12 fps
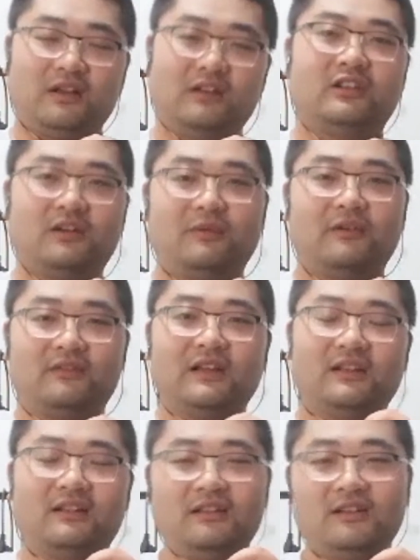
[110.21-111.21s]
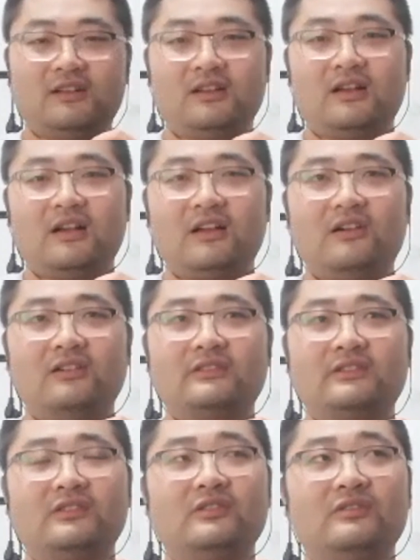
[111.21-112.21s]
top of that. And
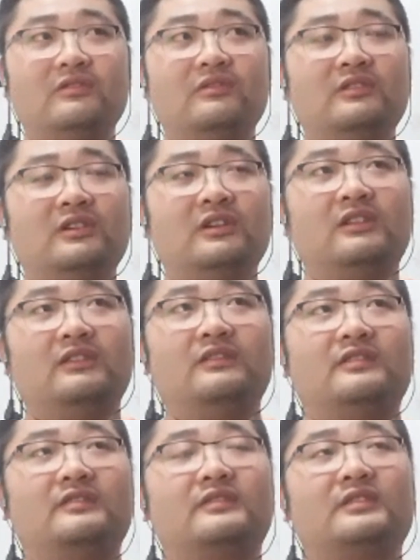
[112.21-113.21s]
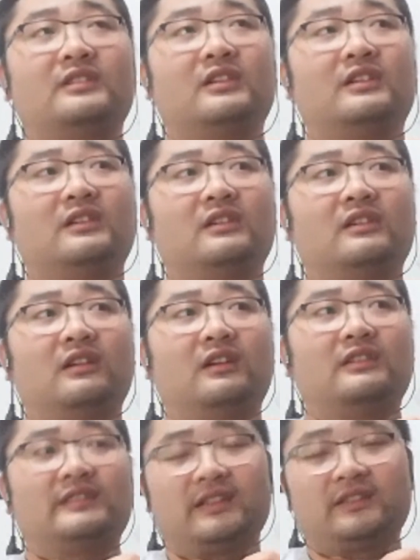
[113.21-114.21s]
also this
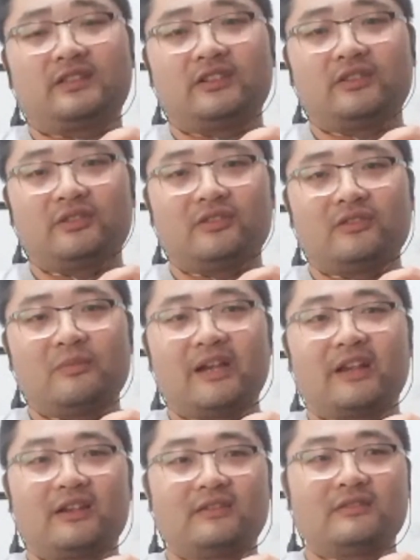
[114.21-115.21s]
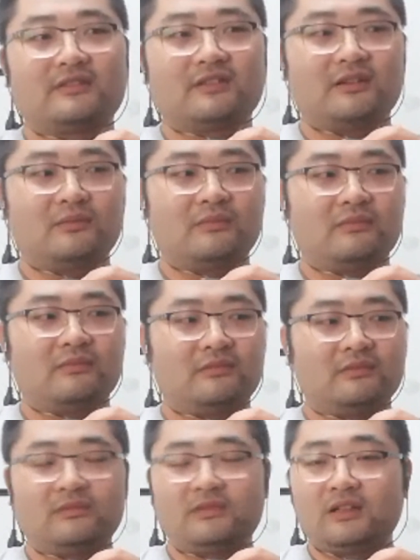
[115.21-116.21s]
Sid Studio making some
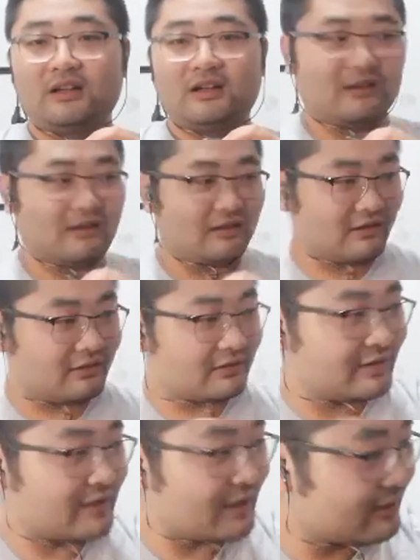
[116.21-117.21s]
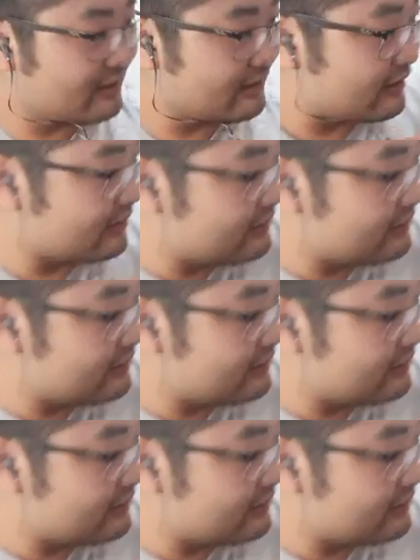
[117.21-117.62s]
starter